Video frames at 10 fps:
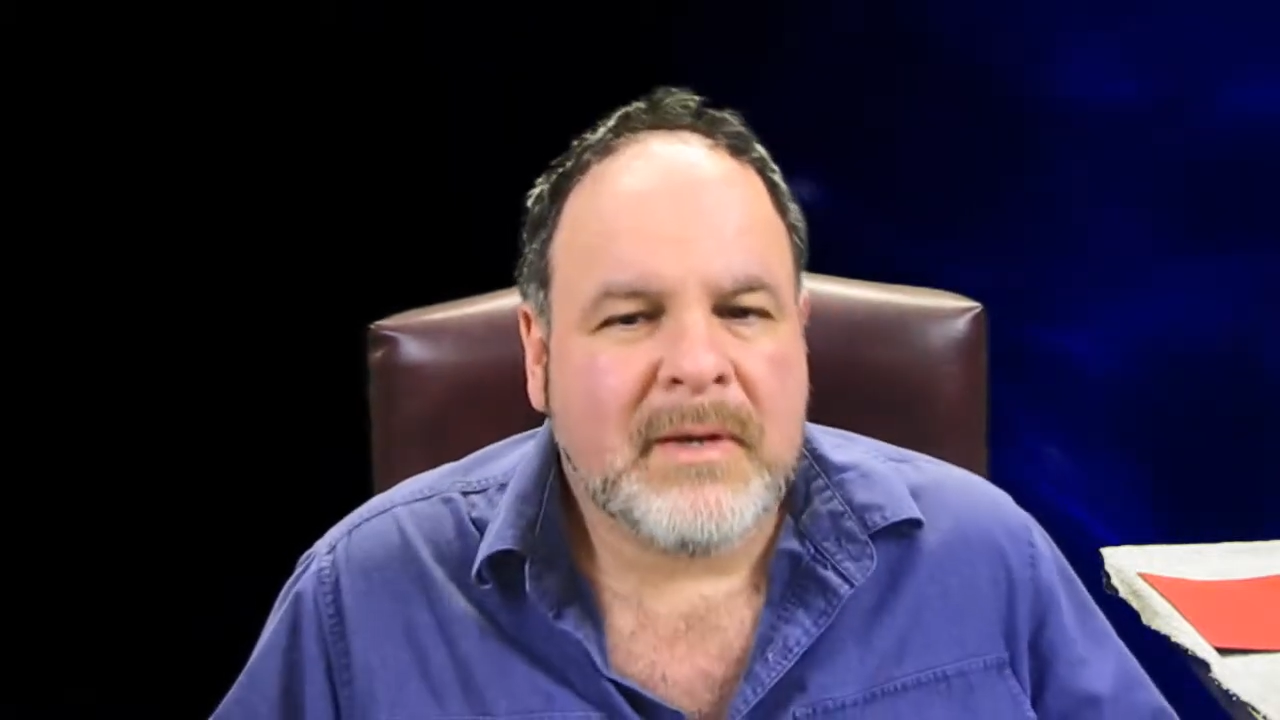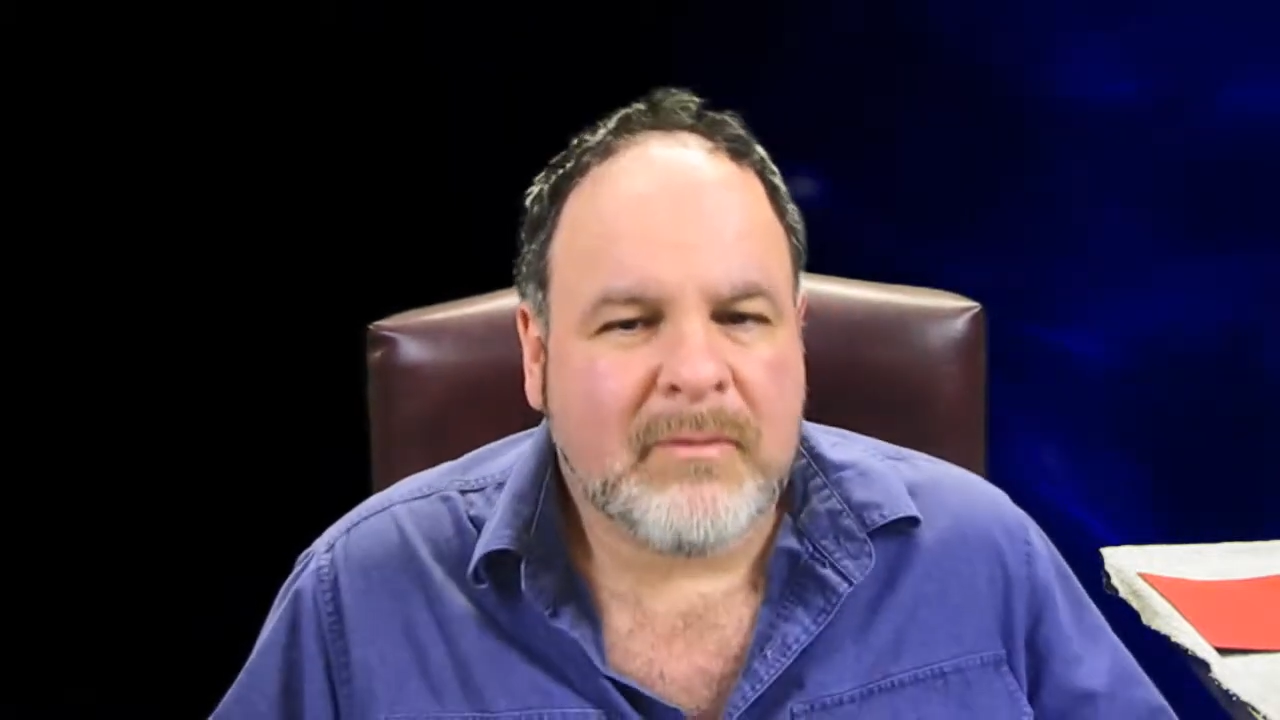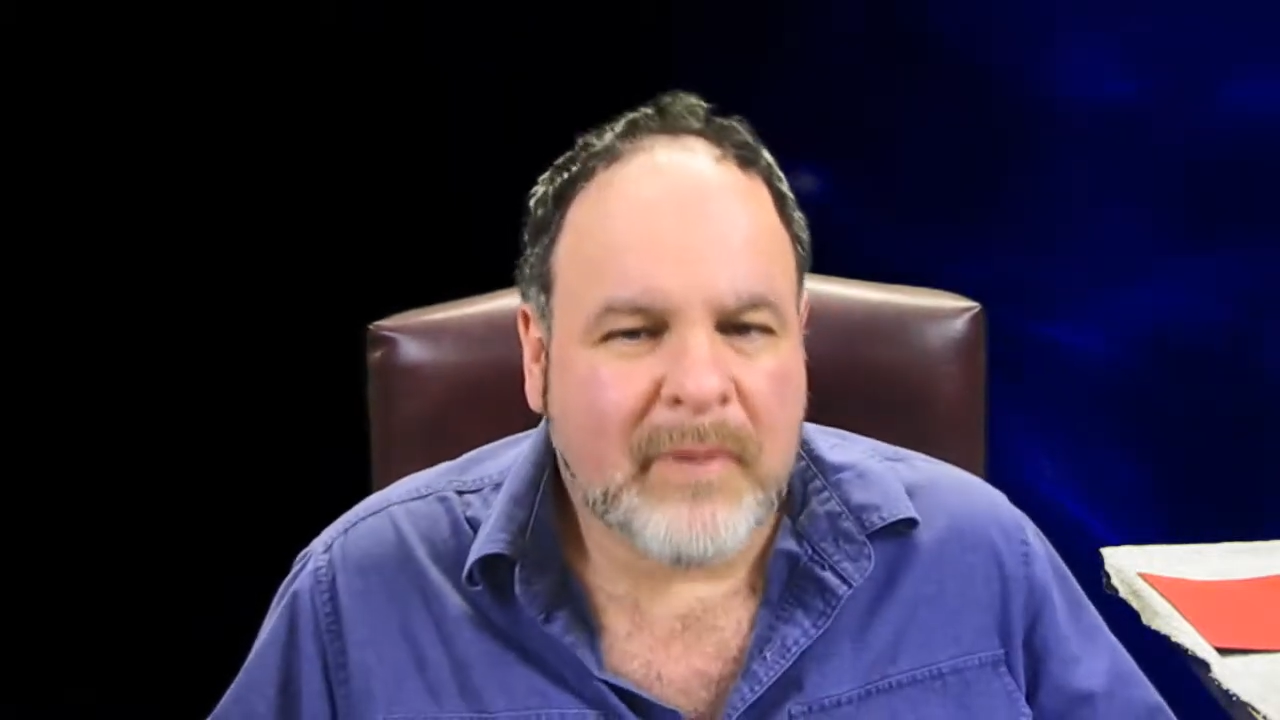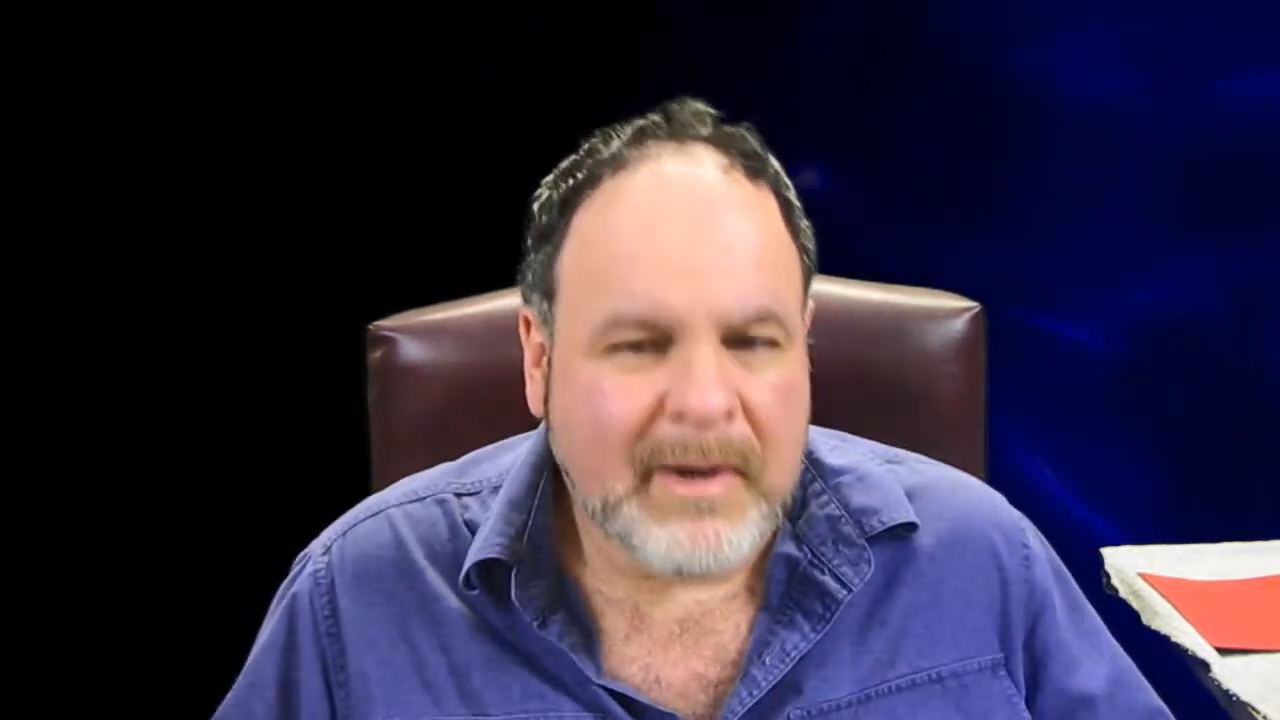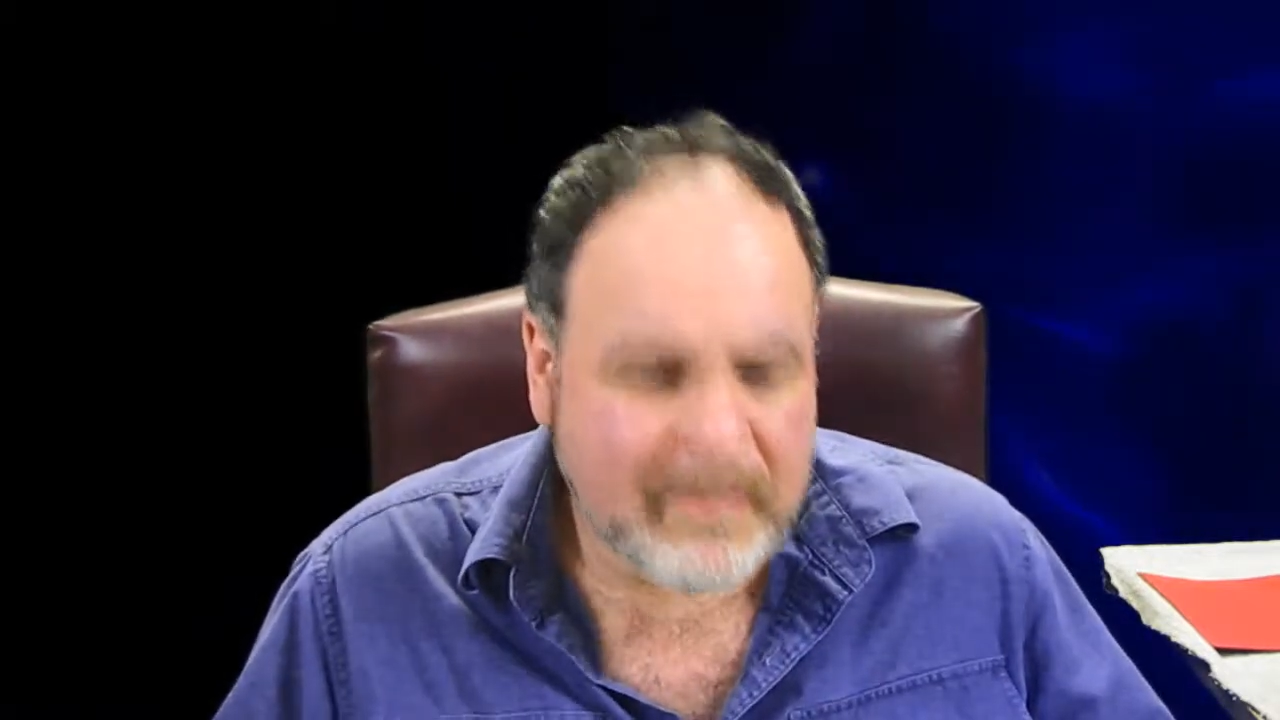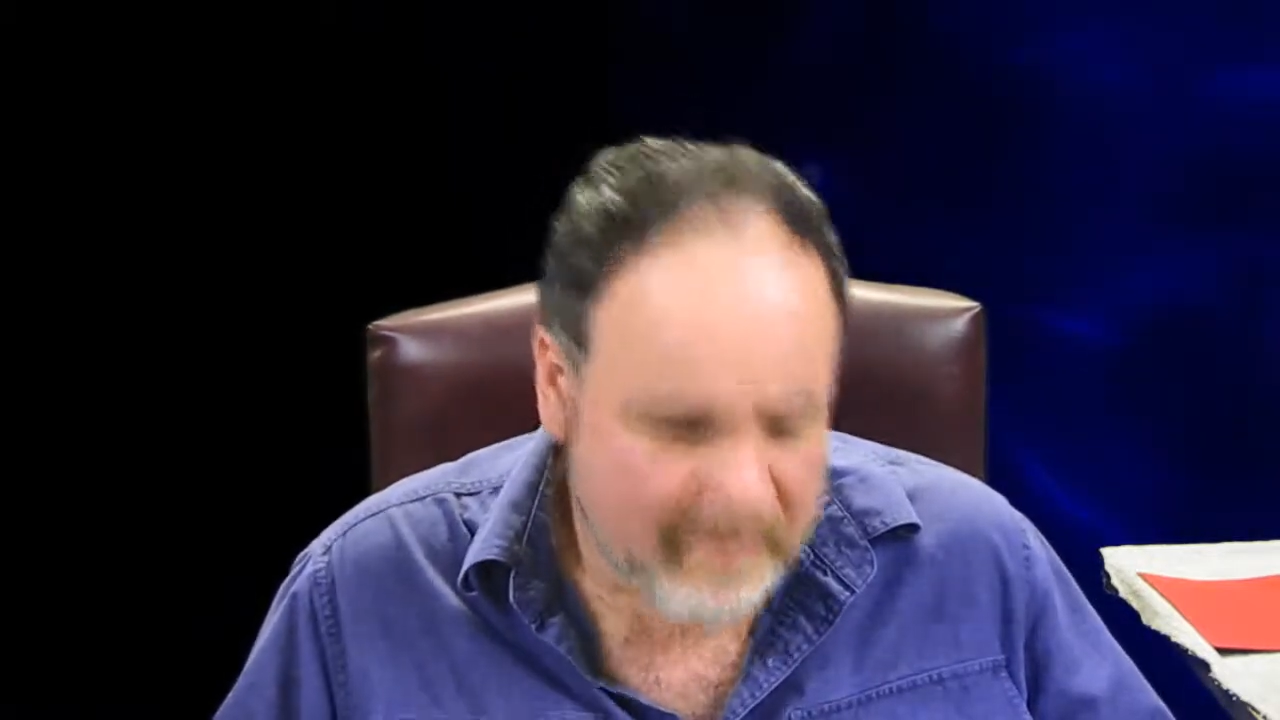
right in the